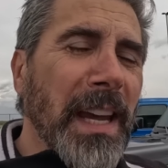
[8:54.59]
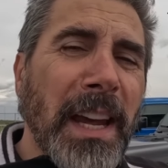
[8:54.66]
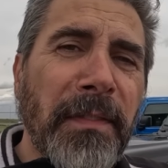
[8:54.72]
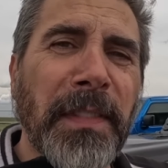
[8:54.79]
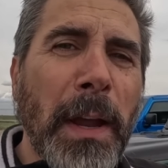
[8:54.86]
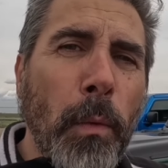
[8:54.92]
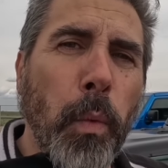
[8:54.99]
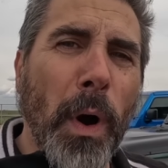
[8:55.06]
If
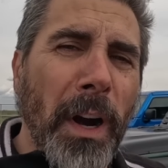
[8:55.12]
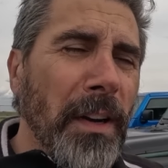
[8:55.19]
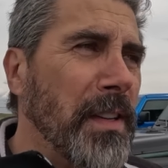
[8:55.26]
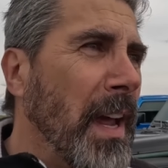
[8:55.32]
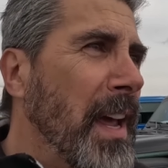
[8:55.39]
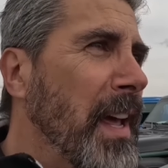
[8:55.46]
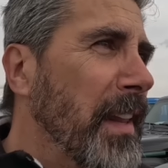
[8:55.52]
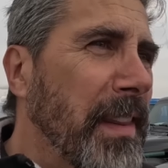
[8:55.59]
they weren't,
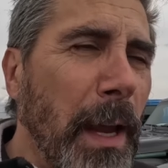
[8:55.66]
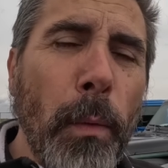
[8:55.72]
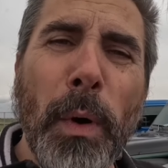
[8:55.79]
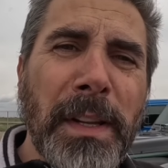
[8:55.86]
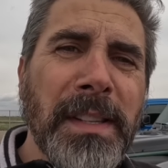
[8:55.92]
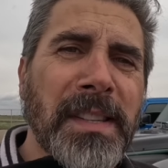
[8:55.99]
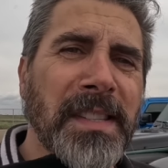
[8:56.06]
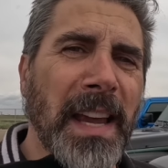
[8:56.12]
they
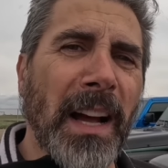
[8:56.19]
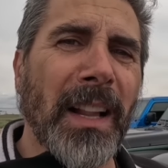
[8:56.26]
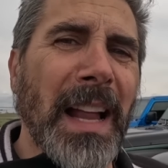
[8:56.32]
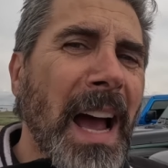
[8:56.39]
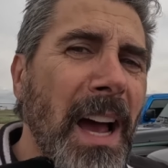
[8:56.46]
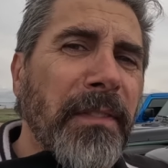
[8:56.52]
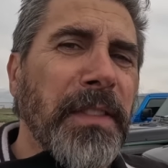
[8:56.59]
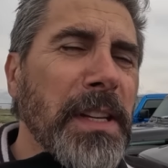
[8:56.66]
wouldn't sell
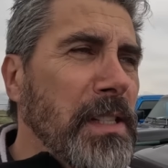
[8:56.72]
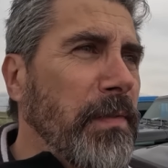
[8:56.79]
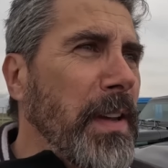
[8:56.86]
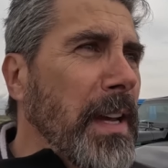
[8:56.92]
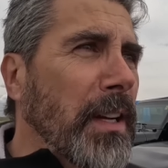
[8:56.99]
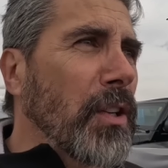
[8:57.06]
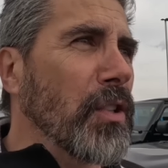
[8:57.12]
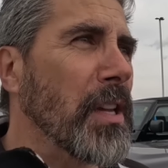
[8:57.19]
half these
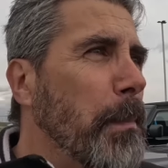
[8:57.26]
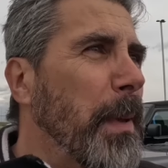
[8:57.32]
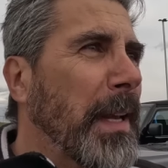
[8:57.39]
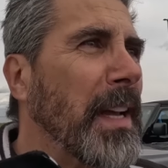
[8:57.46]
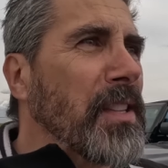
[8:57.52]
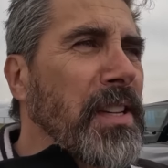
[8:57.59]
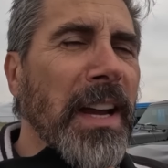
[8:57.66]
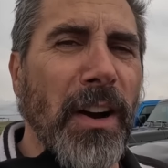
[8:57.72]
vehicles
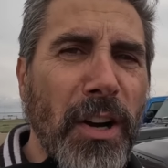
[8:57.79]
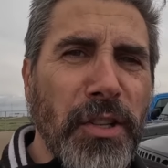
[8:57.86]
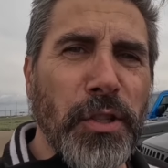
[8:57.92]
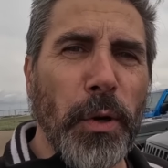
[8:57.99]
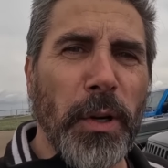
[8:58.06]
because they are so